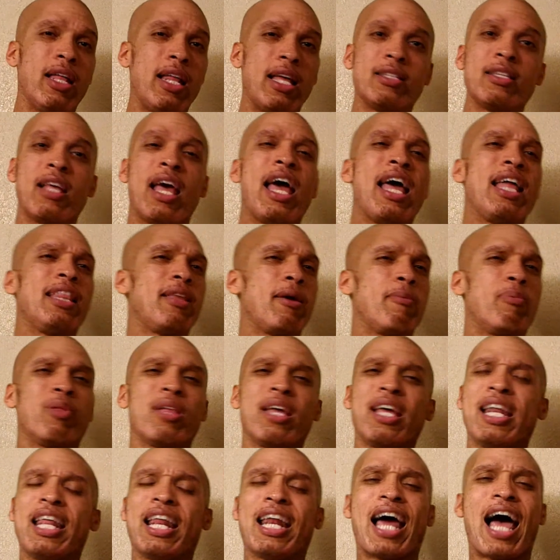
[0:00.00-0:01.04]
They're
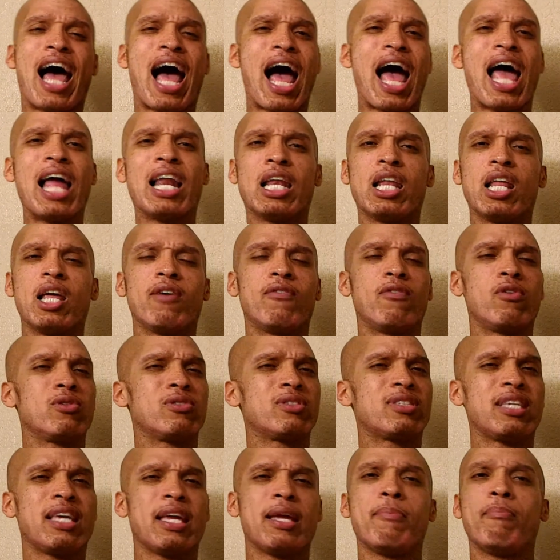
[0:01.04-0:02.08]
playing at a high level,
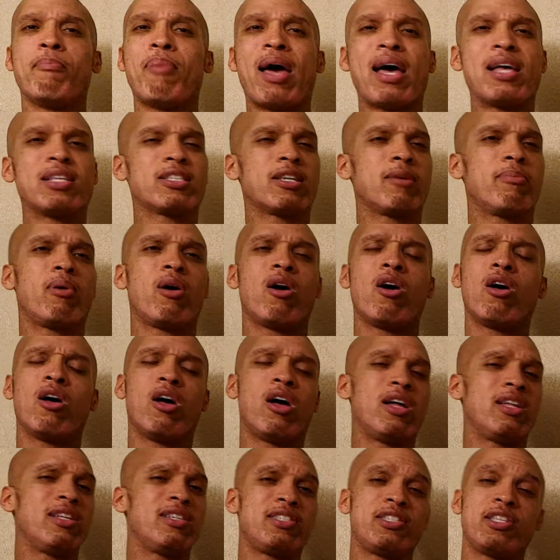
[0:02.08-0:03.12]
team basketball,
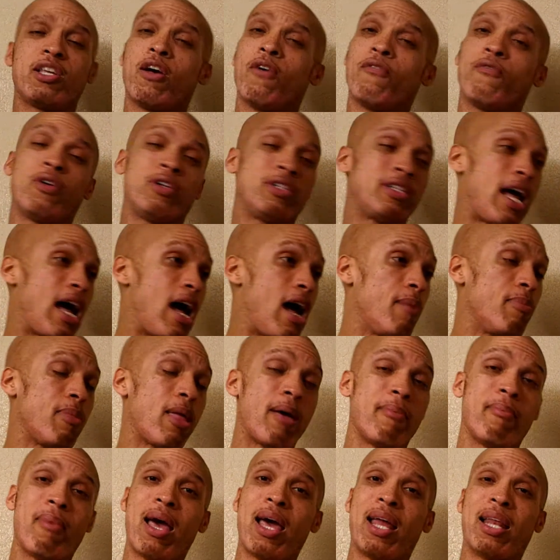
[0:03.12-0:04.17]
unselfish. I'm
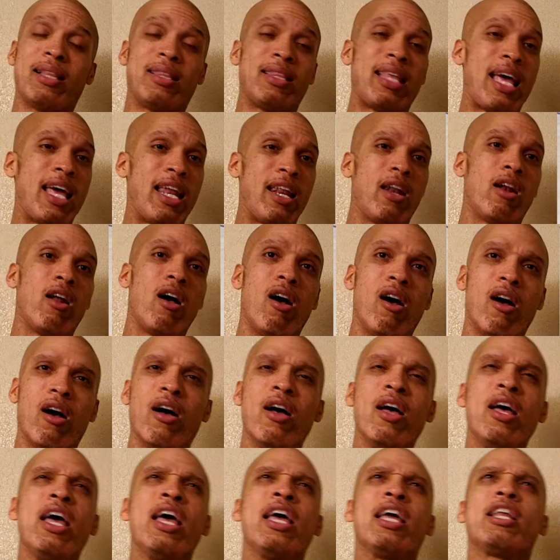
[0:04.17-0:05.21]
not mad at that at all.